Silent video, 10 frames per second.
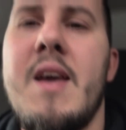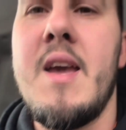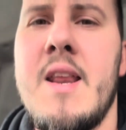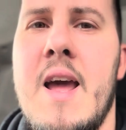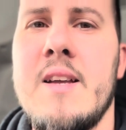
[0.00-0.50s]

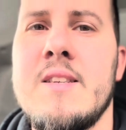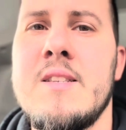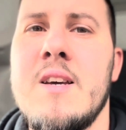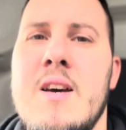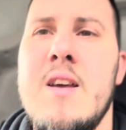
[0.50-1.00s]
in
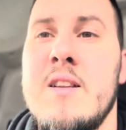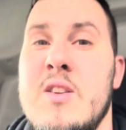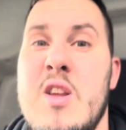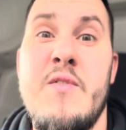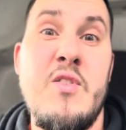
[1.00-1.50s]
Exeter. I don't
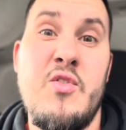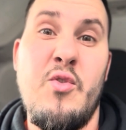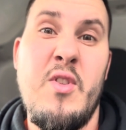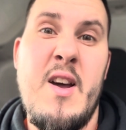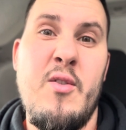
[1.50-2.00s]
know if you
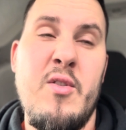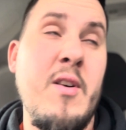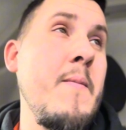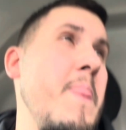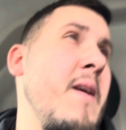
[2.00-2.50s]
saw that or
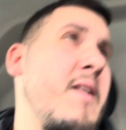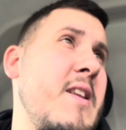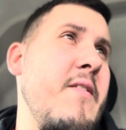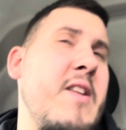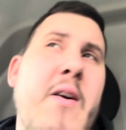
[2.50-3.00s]
not.
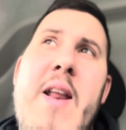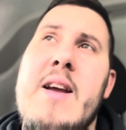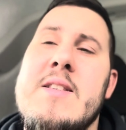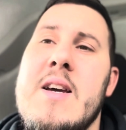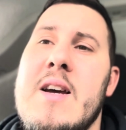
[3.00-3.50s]
Devondale in
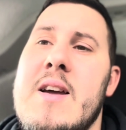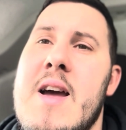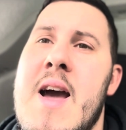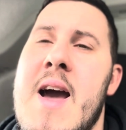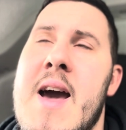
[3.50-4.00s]
Exeter,
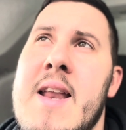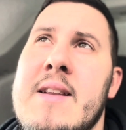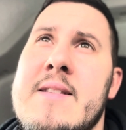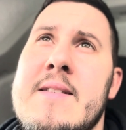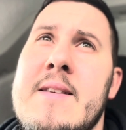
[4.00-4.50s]

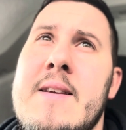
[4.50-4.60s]
and